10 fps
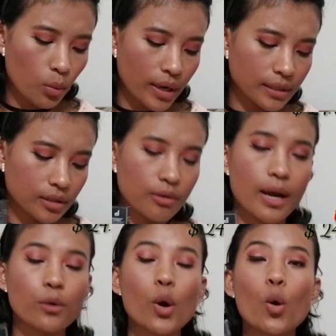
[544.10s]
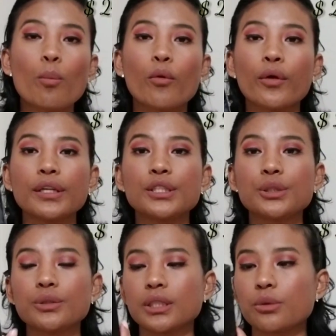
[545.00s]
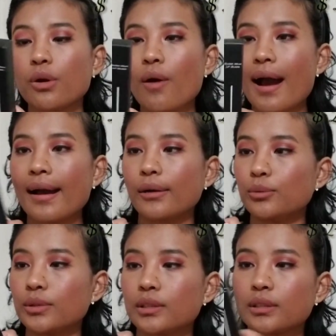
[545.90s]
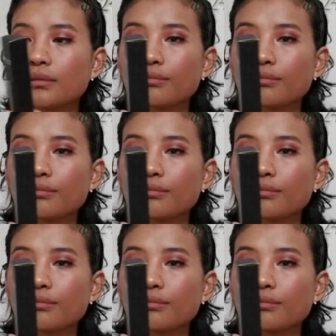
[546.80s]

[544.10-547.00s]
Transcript: weighs around 0.20 ounce.